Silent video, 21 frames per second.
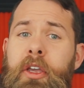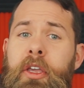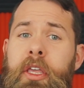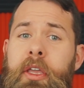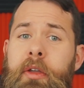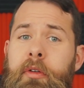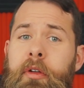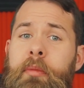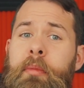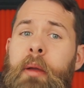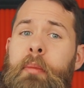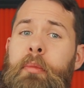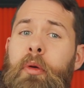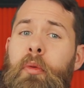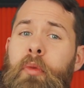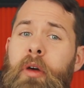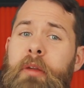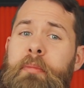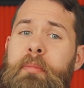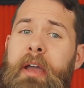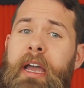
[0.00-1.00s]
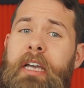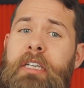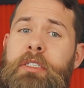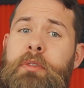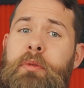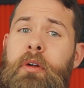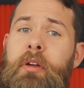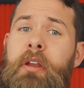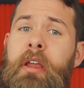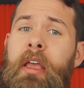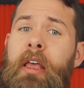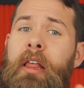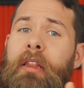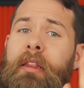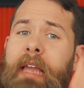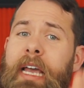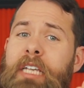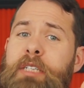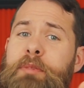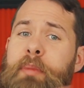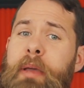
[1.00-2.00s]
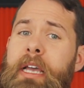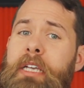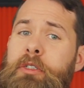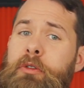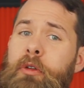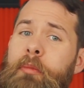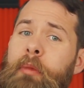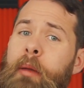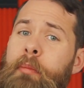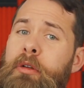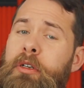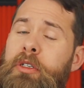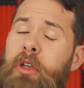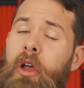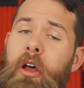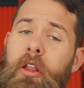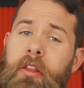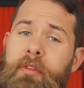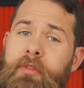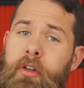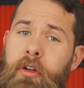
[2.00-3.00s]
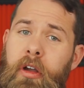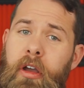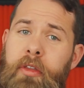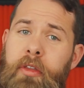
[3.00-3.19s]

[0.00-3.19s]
You remember one password, LastPass remembers all of your